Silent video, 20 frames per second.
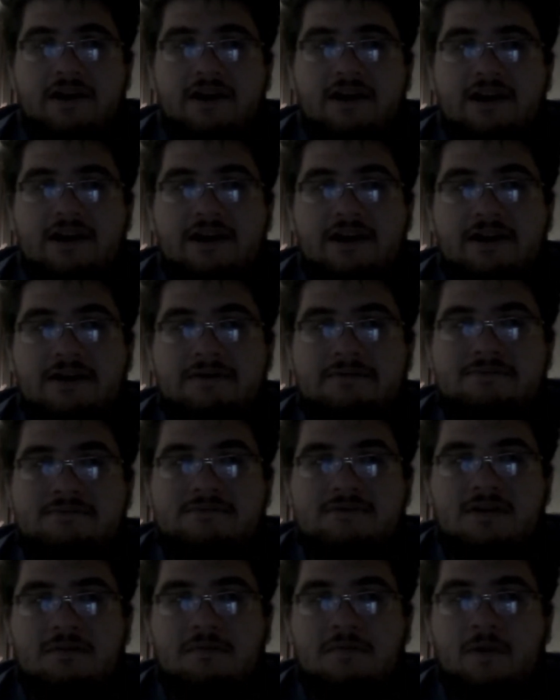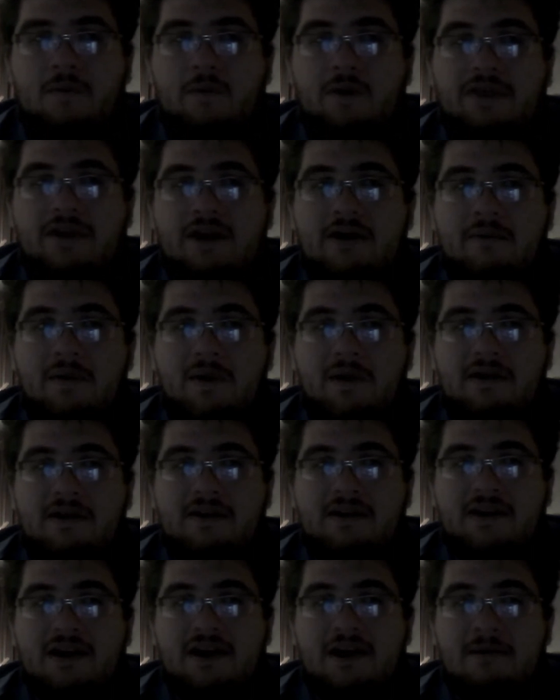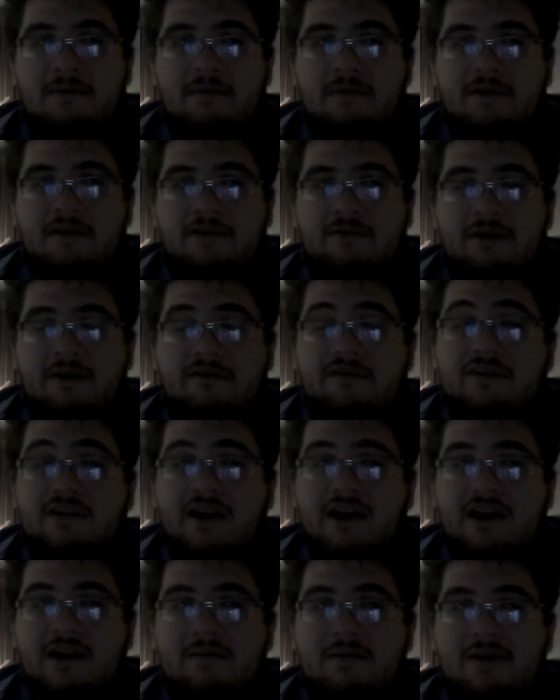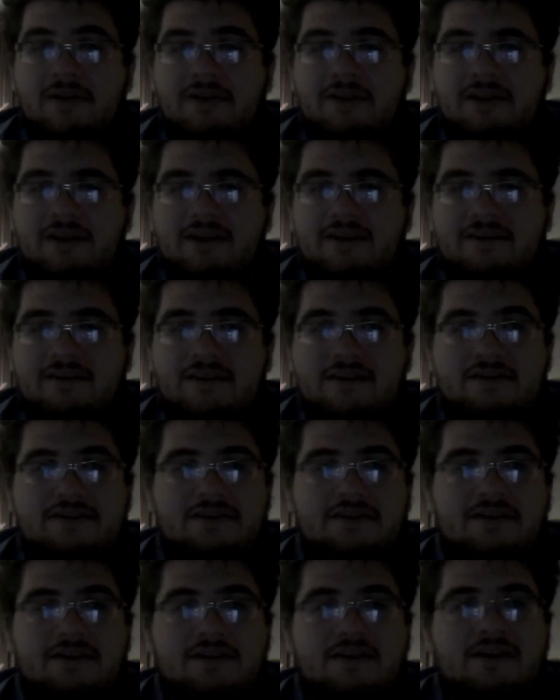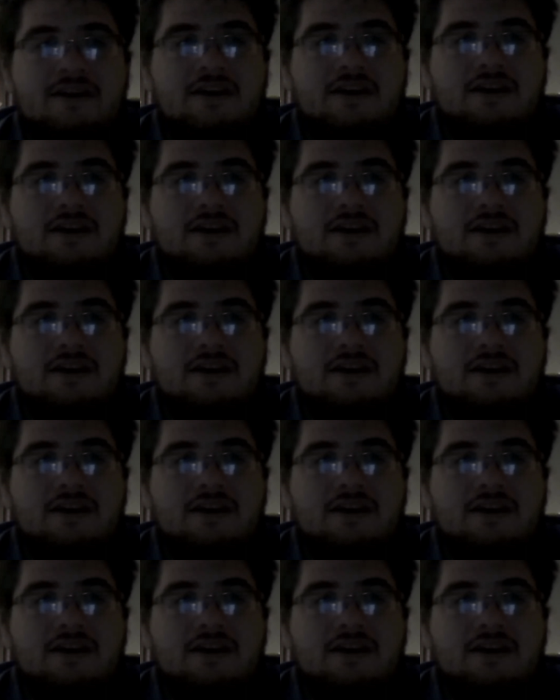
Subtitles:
Uh, but we thought we were in time because we forgot about the extension.